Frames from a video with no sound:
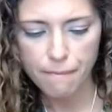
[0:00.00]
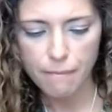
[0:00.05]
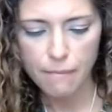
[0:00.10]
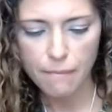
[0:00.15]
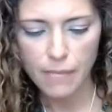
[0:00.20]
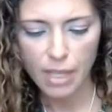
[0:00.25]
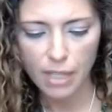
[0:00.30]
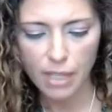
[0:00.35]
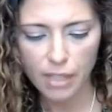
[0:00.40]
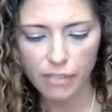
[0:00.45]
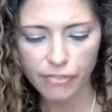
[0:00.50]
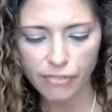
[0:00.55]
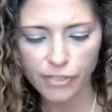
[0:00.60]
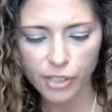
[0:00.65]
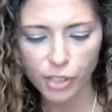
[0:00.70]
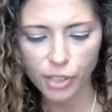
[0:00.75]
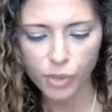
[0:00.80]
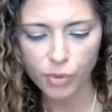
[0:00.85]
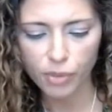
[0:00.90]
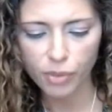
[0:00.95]
The
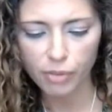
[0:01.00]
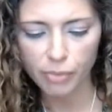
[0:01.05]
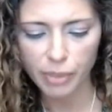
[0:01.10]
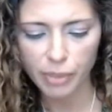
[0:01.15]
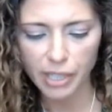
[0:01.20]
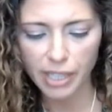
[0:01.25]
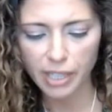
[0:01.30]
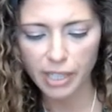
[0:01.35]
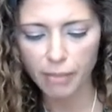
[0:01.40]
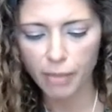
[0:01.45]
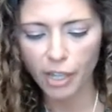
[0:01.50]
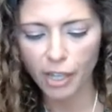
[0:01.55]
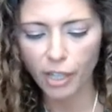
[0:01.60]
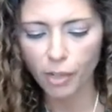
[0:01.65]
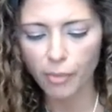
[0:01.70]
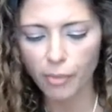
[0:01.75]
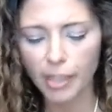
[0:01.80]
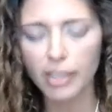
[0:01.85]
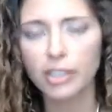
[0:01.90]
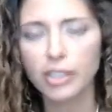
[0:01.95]
first one being
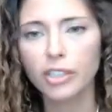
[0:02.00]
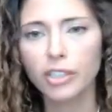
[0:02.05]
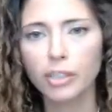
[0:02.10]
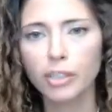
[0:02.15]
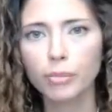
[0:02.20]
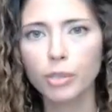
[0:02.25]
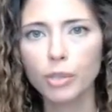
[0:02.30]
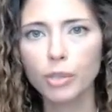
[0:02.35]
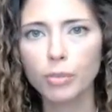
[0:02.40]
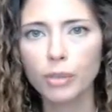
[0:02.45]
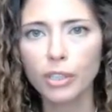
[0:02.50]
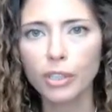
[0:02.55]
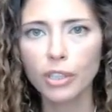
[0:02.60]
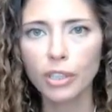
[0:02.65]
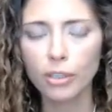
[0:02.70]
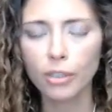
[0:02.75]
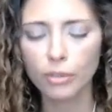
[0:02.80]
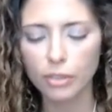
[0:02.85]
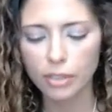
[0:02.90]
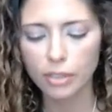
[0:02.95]
Mycobacterium
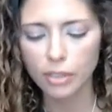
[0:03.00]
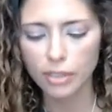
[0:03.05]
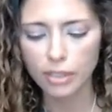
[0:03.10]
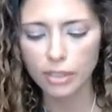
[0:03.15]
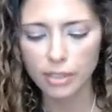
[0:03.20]
tuberculosis.